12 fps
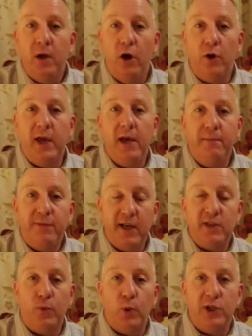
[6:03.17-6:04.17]
Okay,
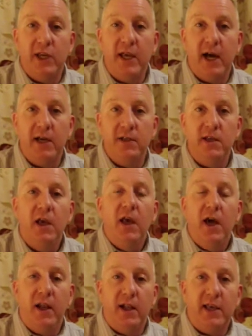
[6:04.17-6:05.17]
thanks for watching guys,
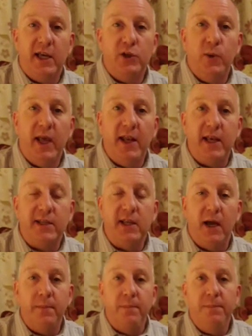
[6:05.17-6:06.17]
and I'll catch you again next time.